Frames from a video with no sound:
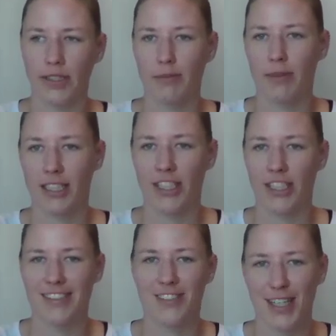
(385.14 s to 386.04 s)
doing my
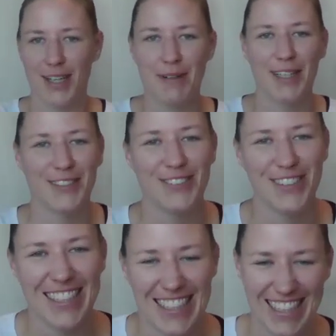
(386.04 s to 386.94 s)
current job,
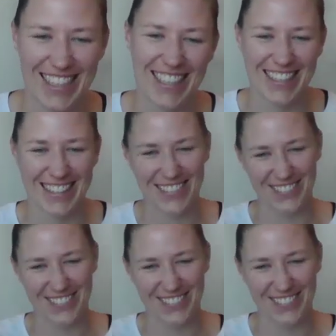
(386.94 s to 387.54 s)
hopefully.